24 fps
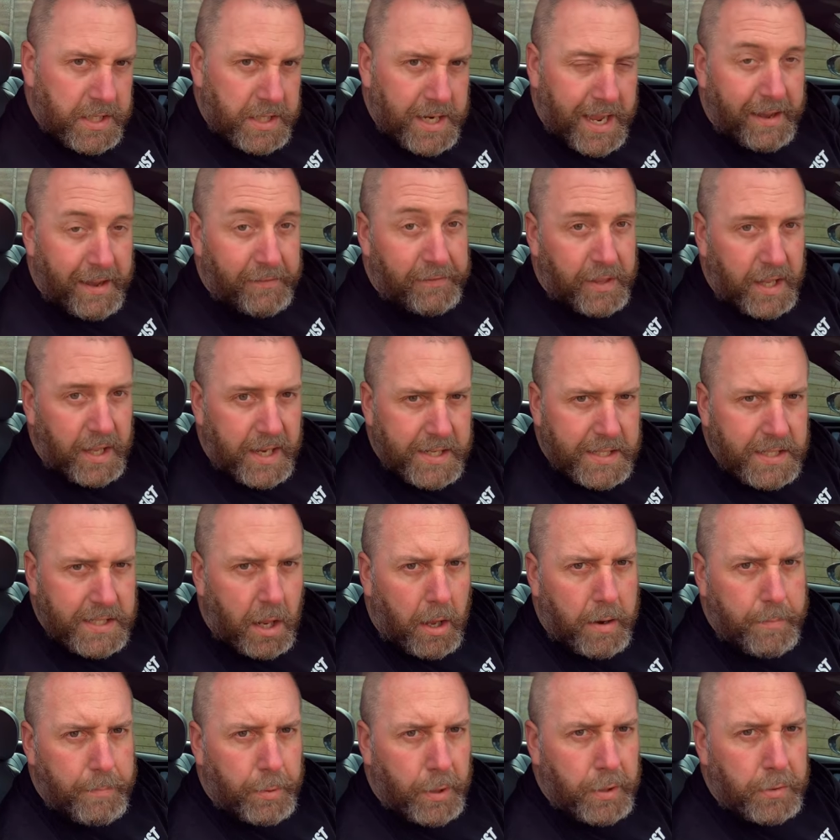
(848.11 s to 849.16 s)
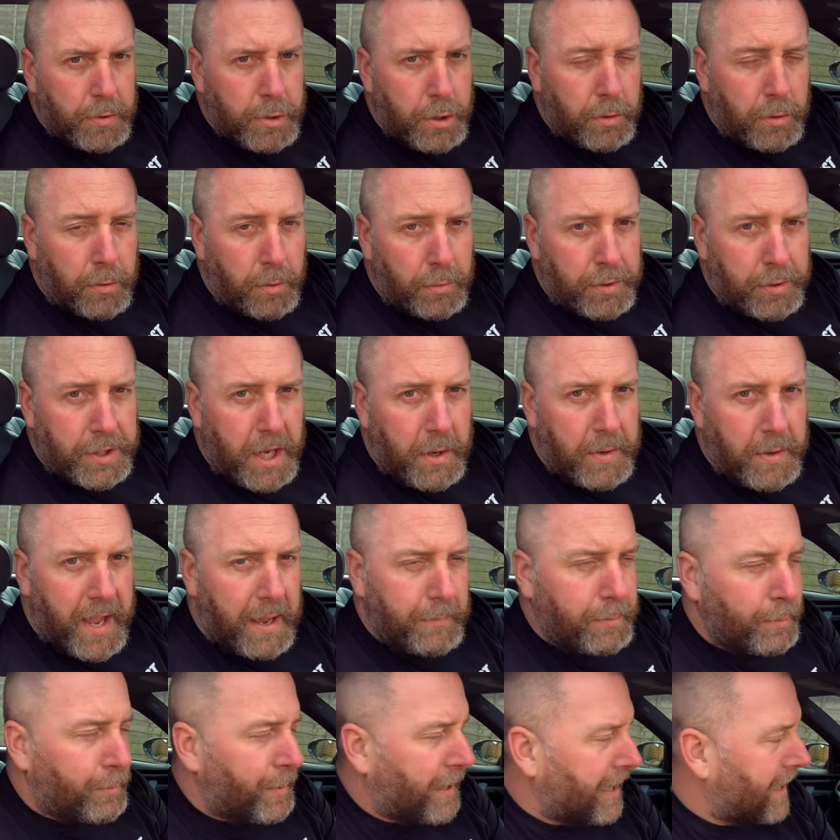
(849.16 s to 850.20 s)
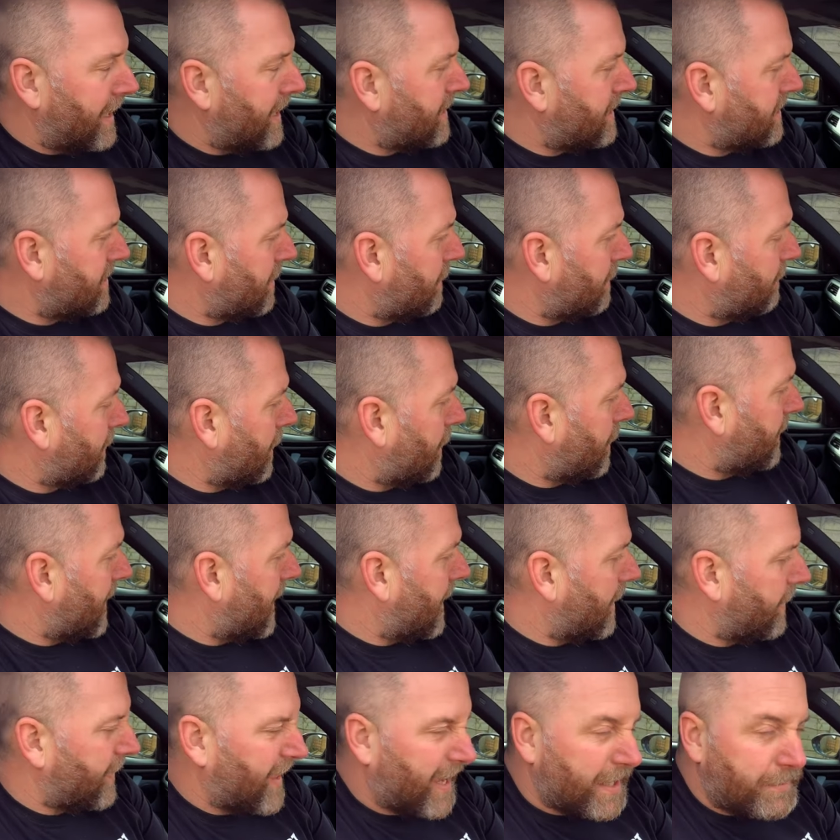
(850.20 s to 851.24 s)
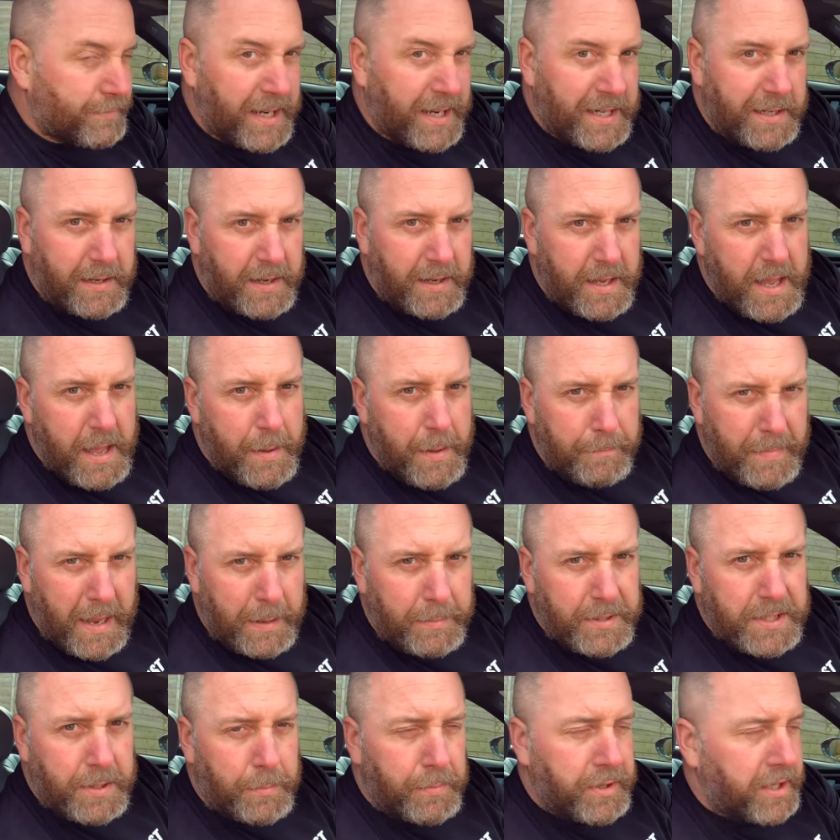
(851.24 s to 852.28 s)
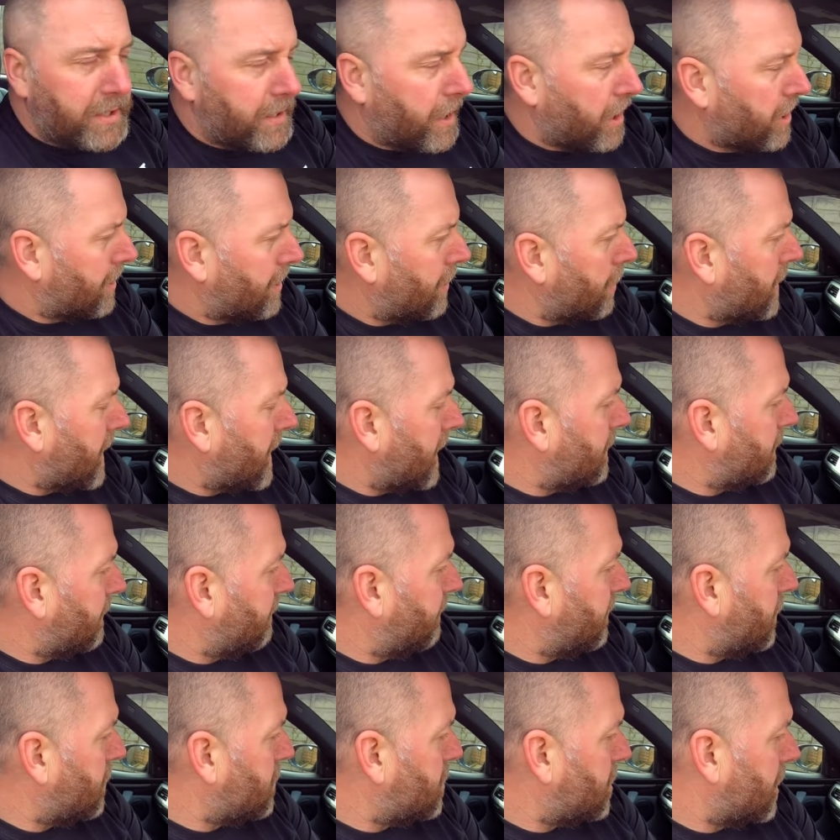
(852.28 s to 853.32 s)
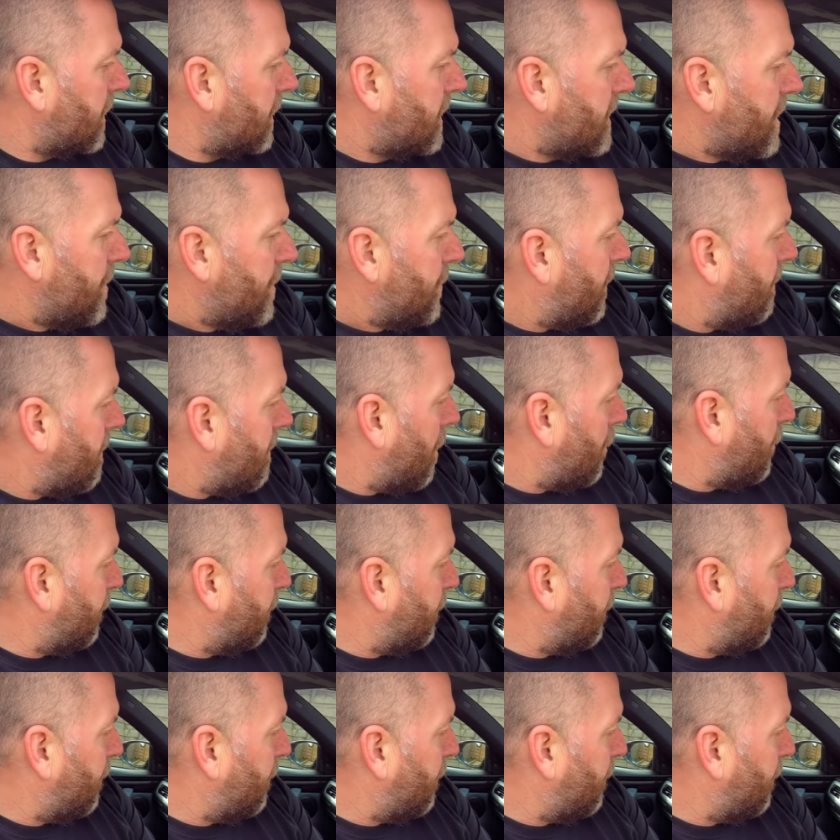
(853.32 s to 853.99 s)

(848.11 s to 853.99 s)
doesn't have things like Bluetooth audio capability and stuff like that, and that's maybe something that I can look at in the future. There